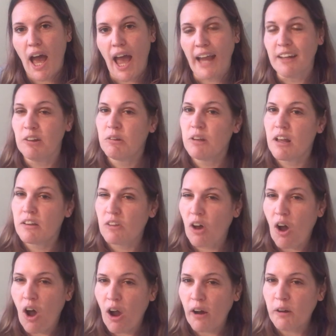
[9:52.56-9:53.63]
I know that's a
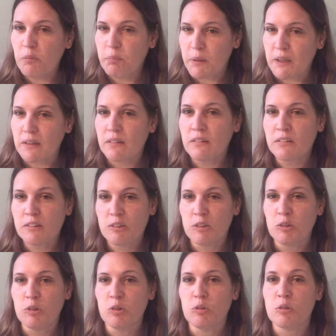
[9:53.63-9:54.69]
hard pill
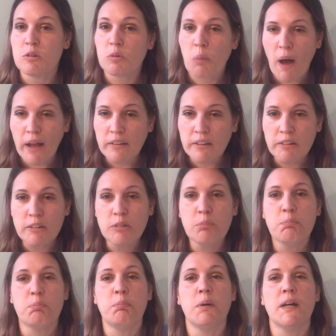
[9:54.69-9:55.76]
to swallow,
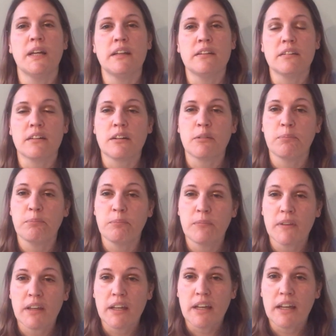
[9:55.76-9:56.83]
but um,
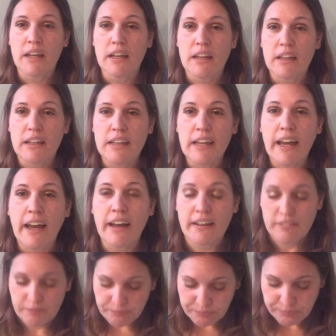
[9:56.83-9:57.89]
yeah.
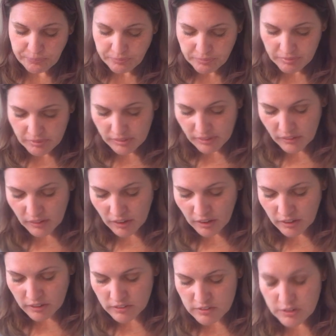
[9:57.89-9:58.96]

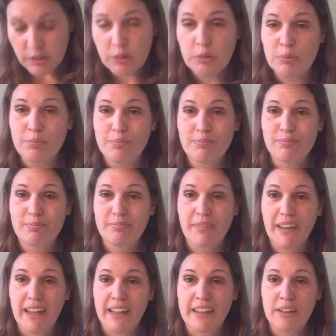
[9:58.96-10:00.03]
So
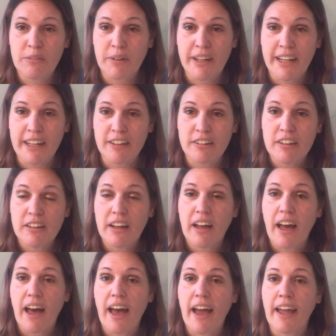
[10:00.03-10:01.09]
anyway,
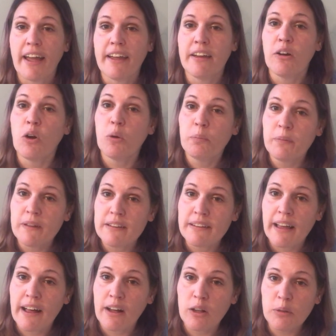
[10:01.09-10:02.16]
I hope this
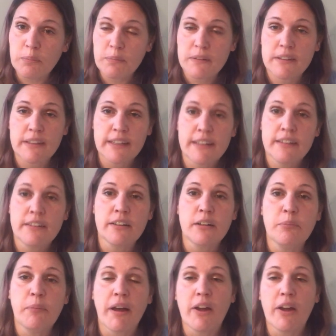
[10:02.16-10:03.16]
helped and um,